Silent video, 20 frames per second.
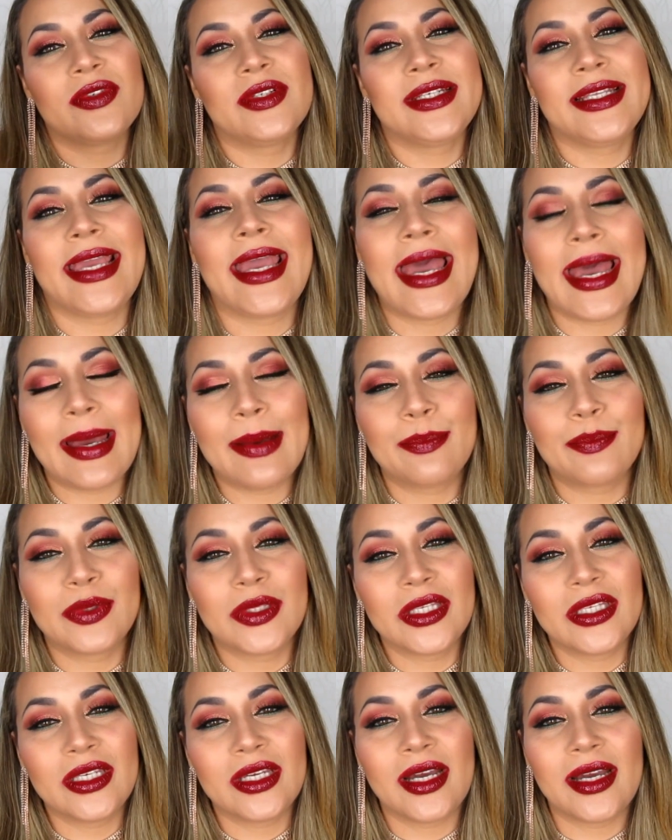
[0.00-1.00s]
really
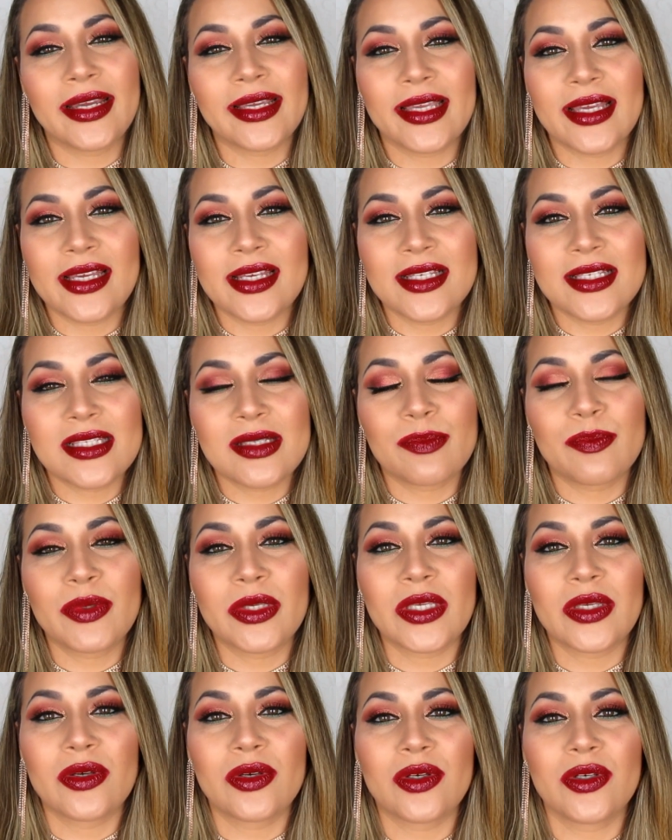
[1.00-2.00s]
happy, I guess,
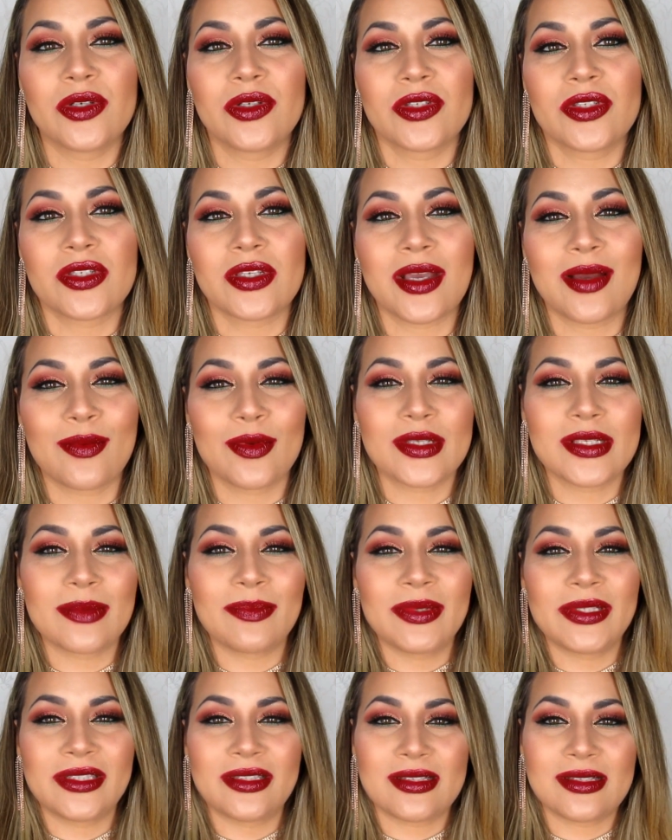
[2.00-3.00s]
because I was a
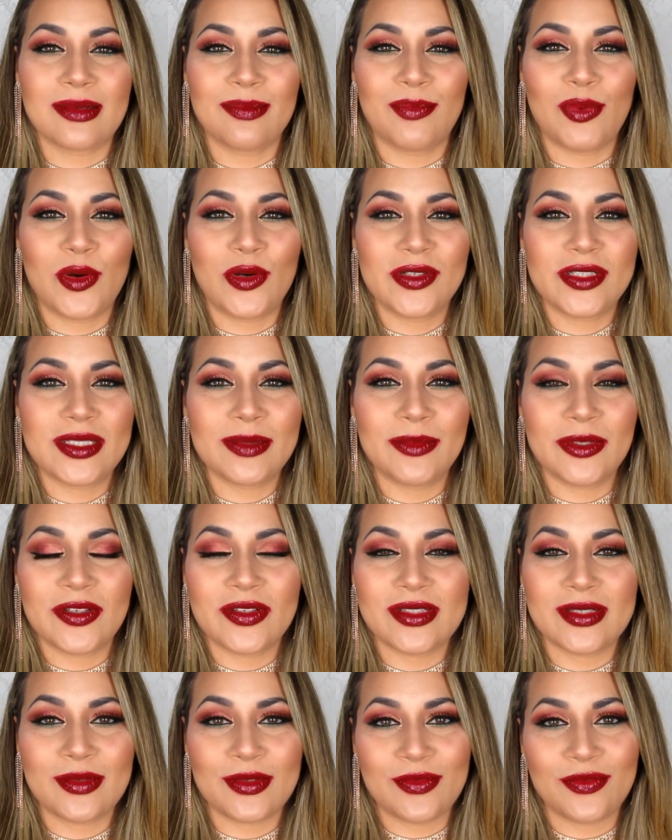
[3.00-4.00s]
bit disappointed
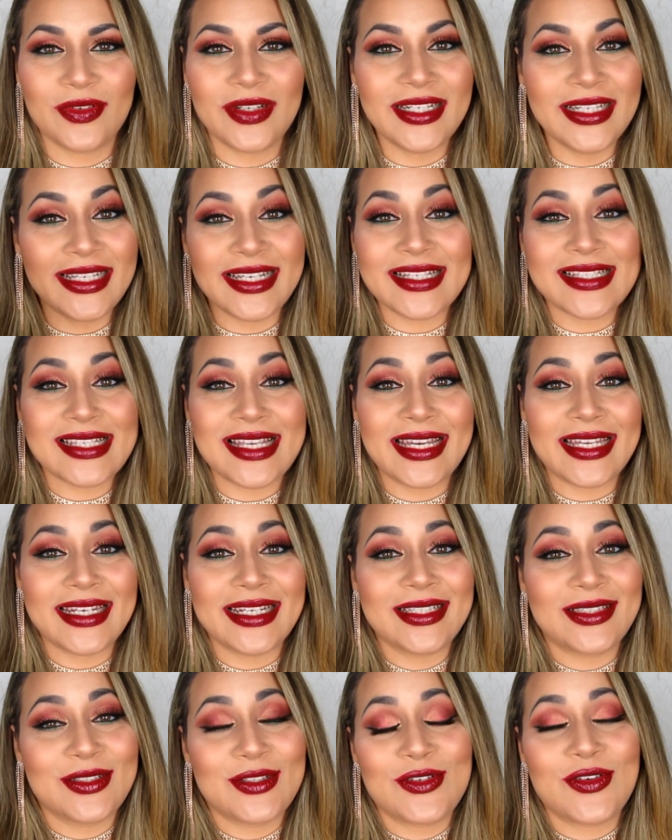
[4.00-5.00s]
because I was really
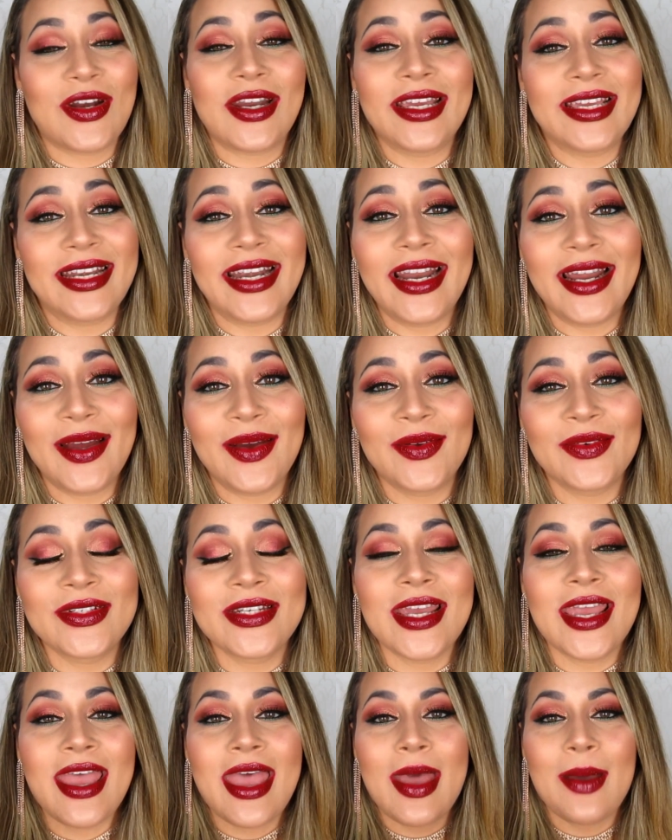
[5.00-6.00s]
excited to try it out,
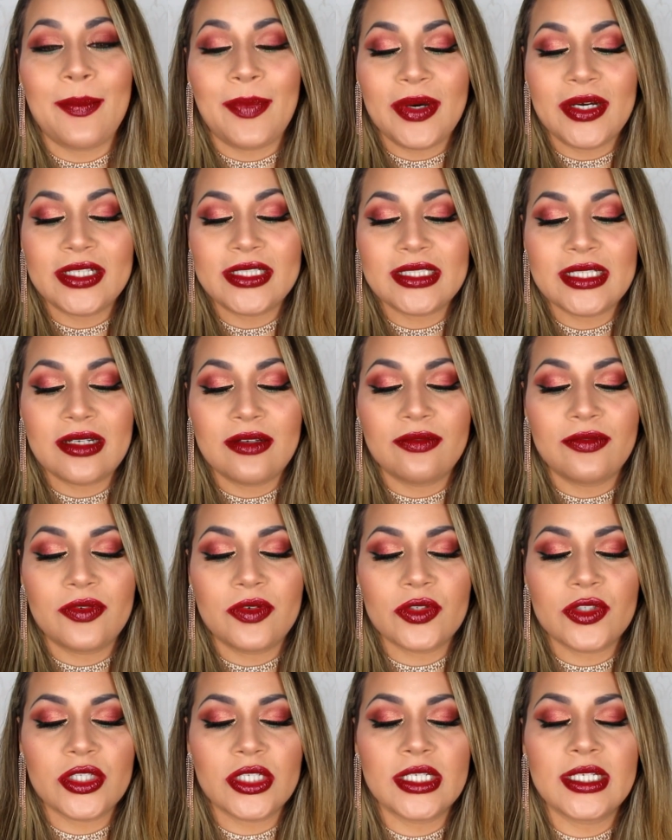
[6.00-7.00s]
but
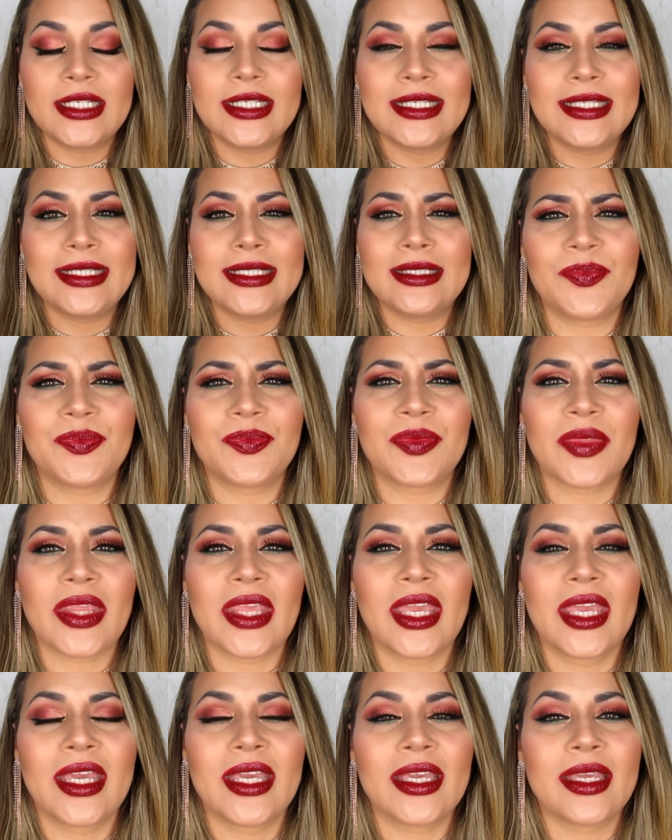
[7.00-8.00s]
unfortunately
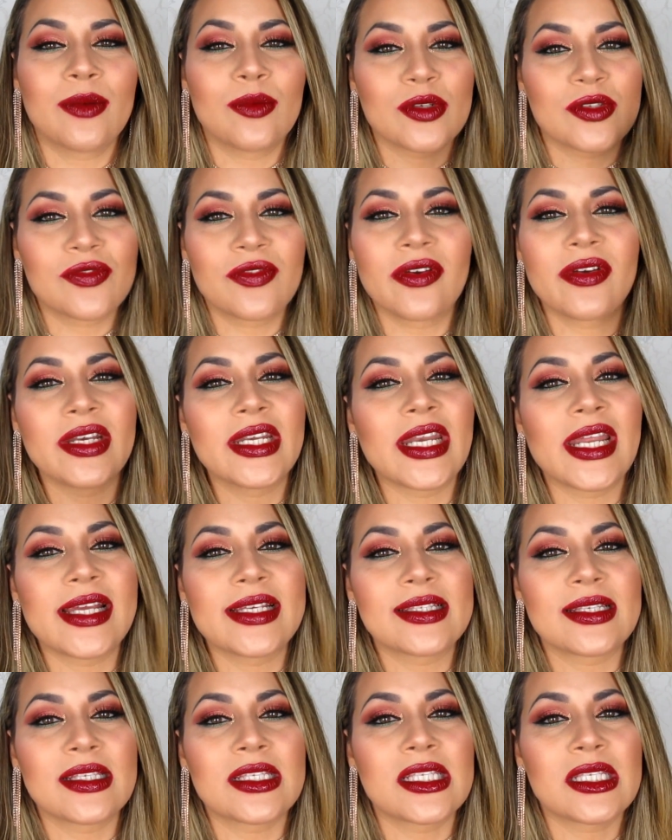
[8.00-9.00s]
it was very
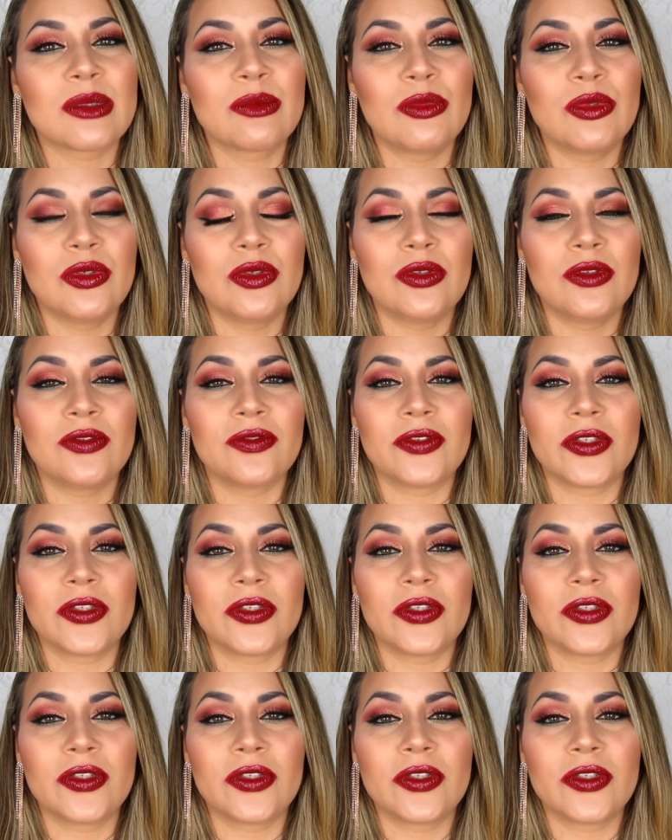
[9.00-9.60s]
nice and smooth.